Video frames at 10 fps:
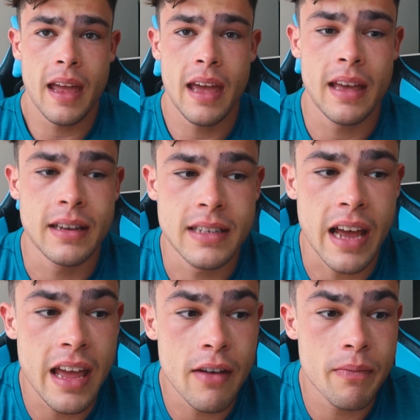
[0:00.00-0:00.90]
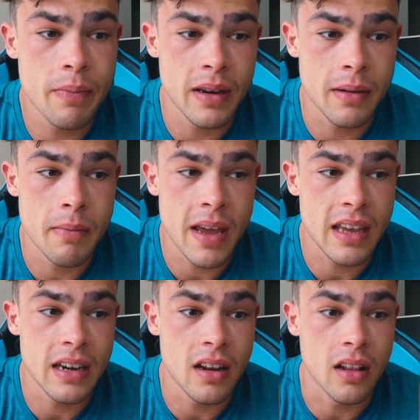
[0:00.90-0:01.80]
And I have been
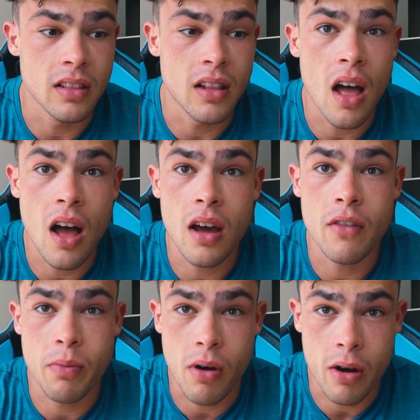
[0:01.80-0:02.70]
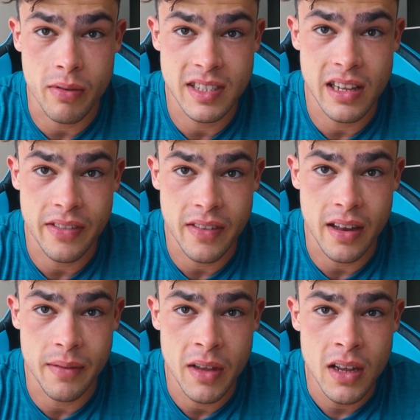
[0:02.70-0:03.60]
making a lot of progress like
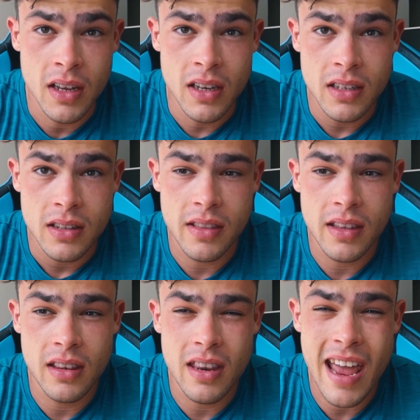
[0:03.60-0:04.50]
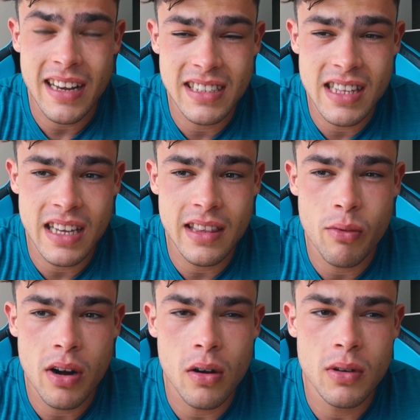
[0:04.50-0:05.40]
that. The next thing that
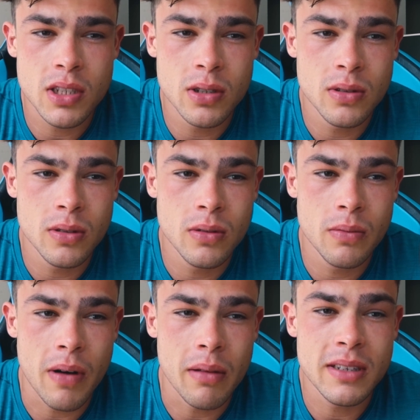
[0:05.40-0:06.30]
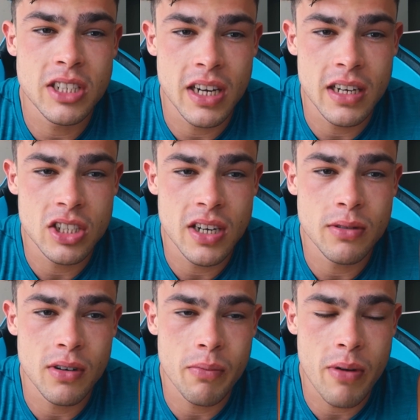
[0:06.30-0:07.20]
we're going to probably change now
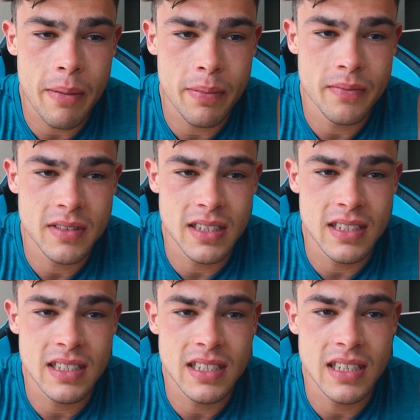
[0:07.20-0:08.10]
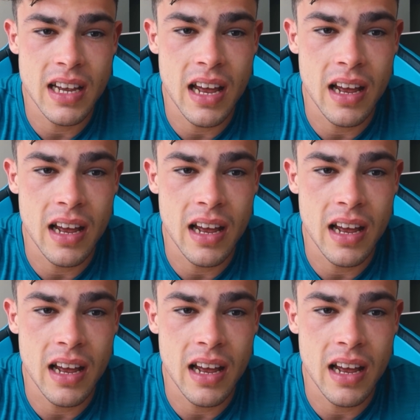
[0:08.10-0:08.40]
during prep, since